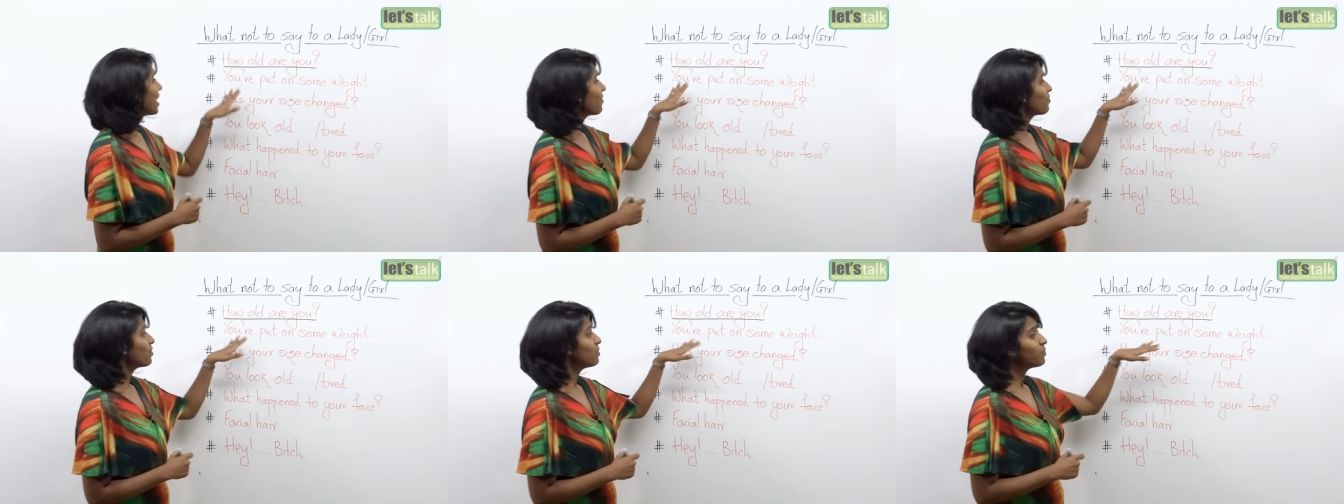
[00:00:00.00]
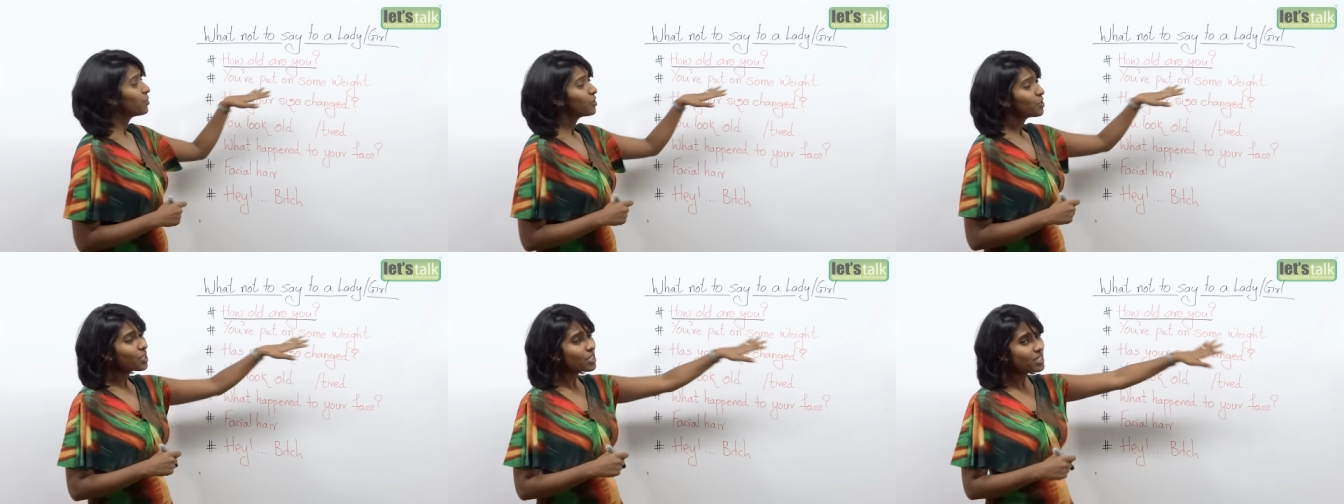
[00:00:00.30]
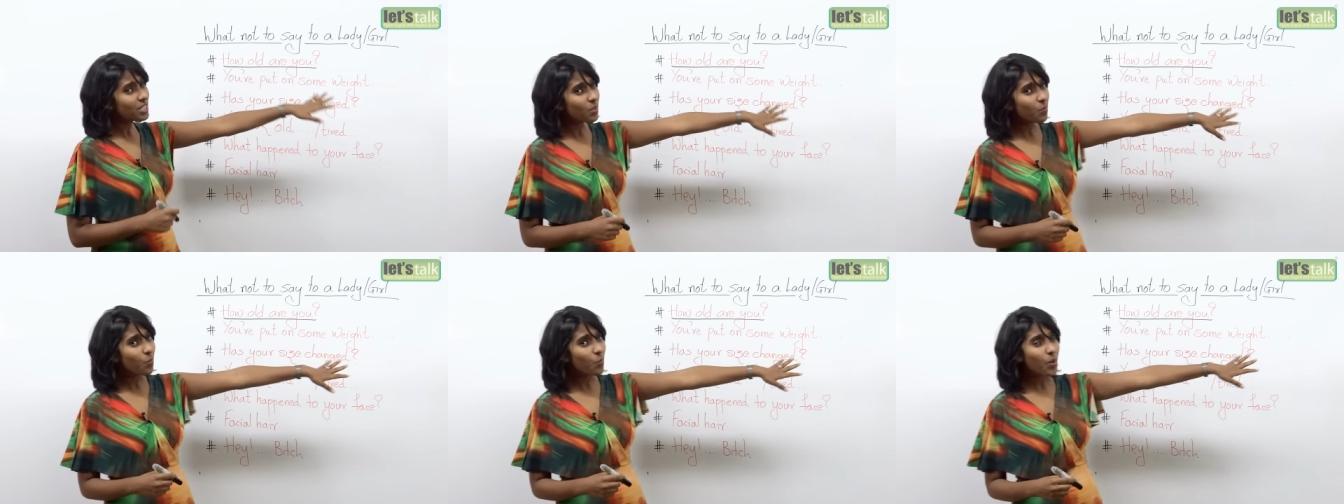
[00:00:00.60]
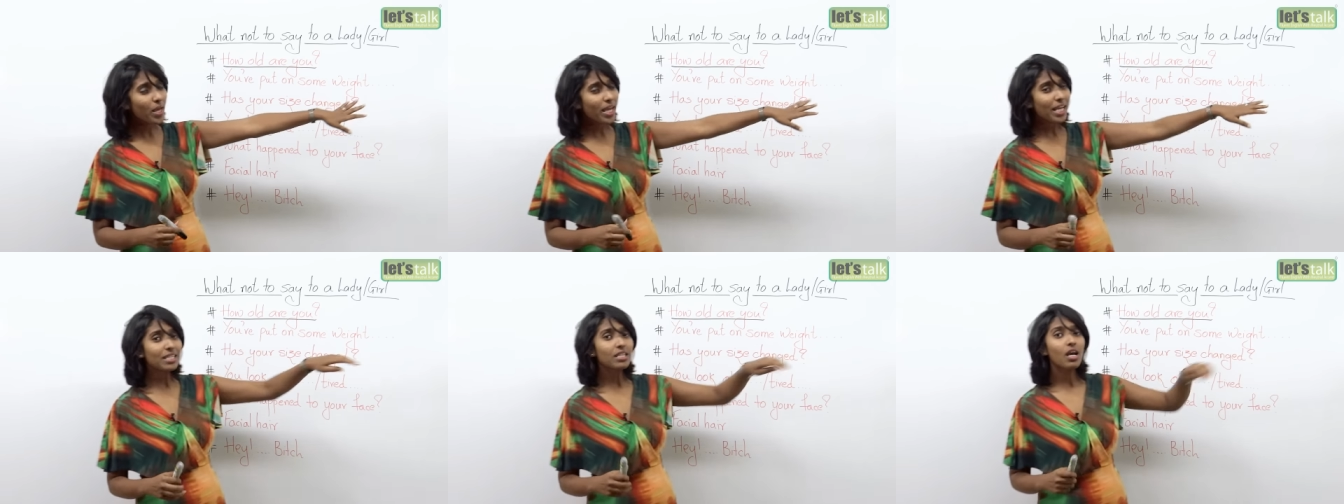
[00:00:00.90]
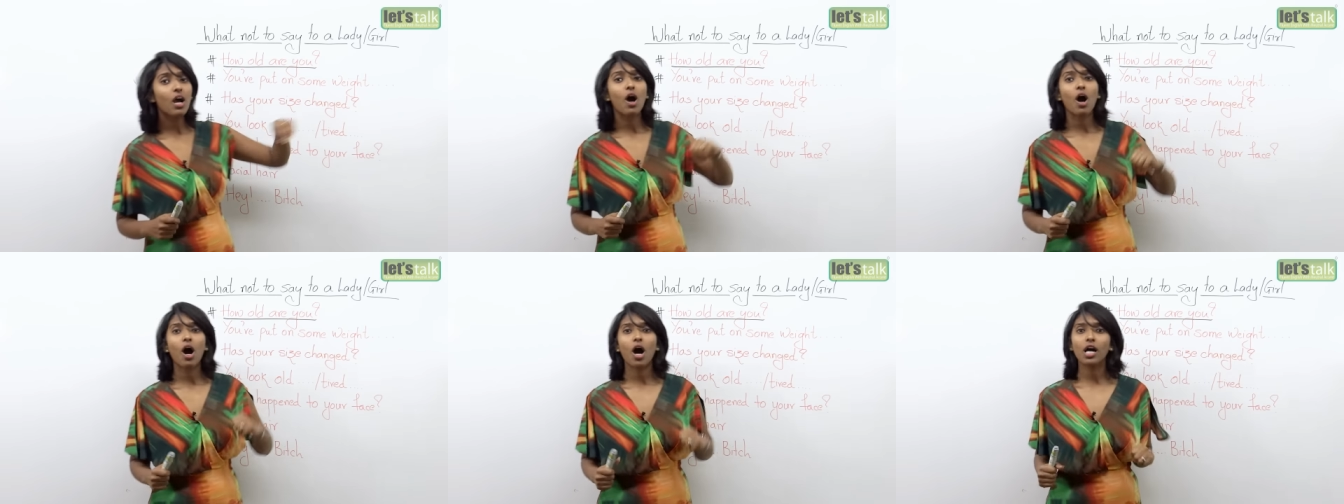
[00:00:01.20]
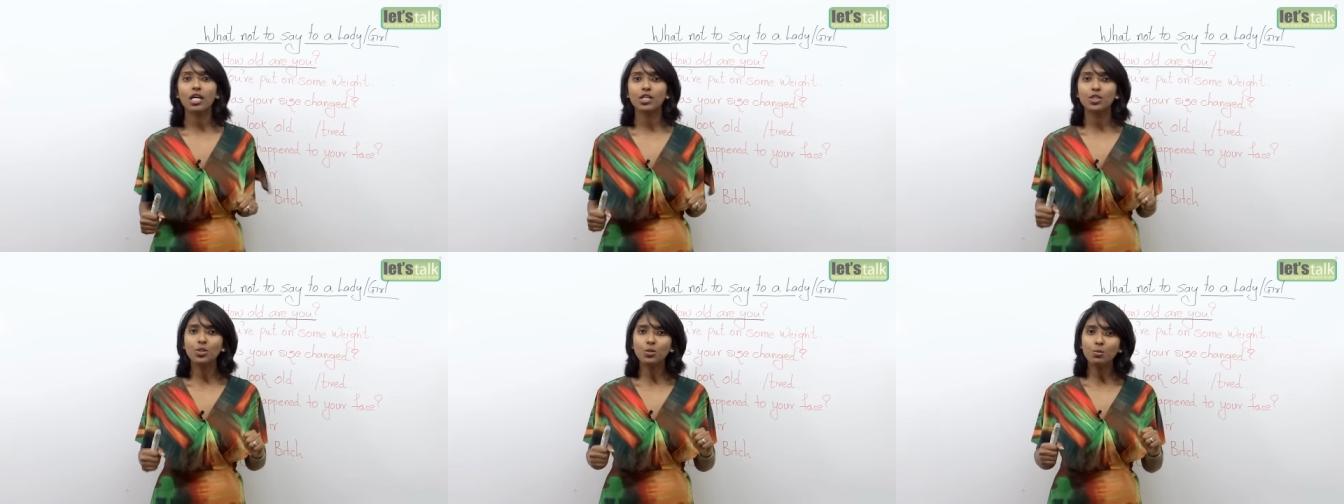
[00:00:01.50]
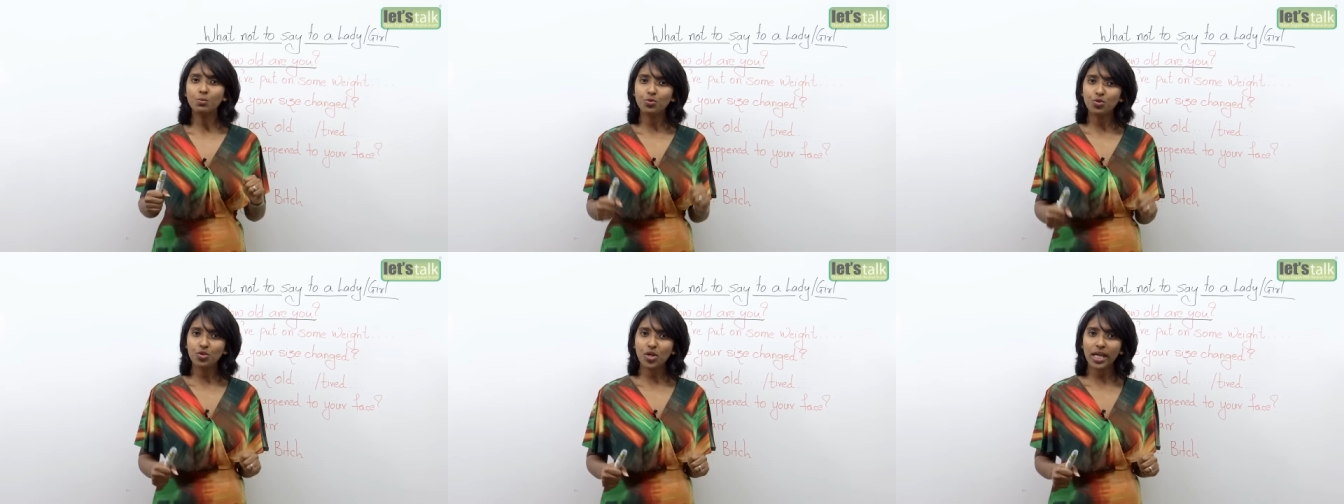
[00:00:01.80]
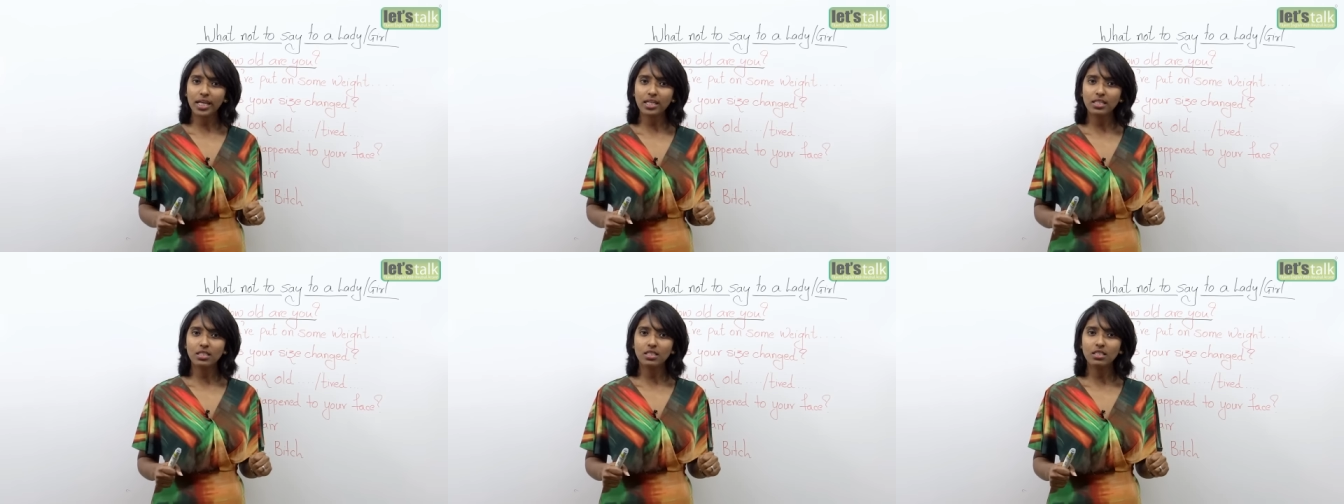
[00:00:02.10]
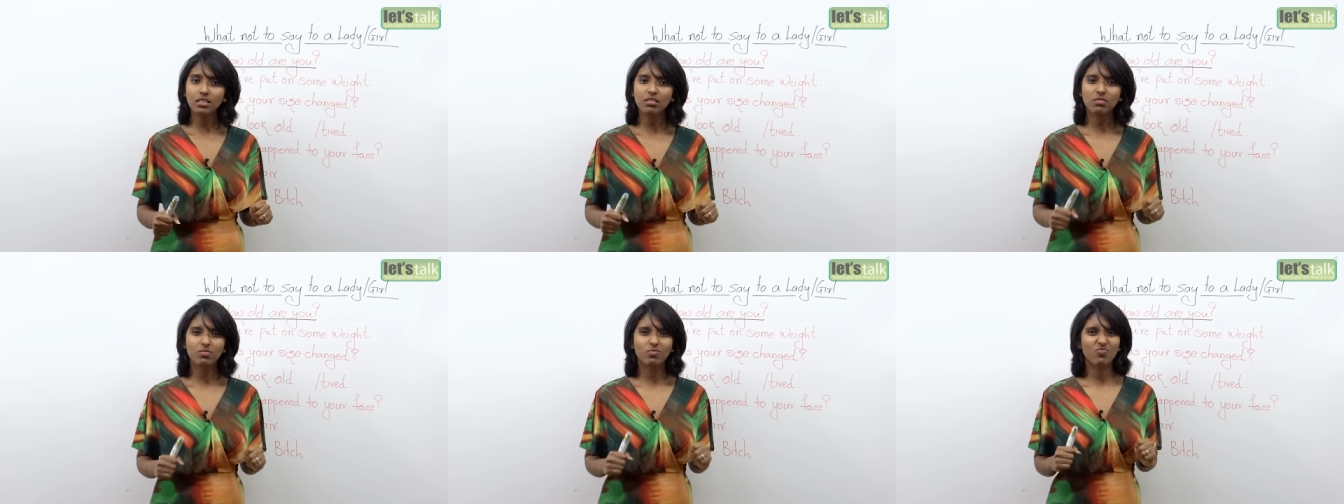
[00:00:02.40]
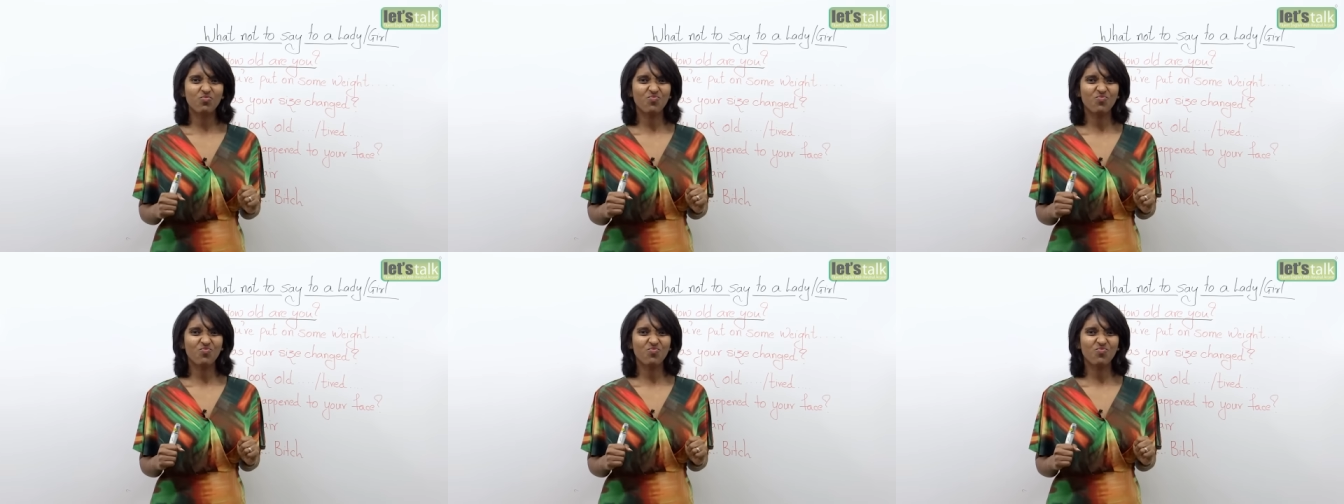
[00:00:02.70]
have you put on some weight? Are you pregnant?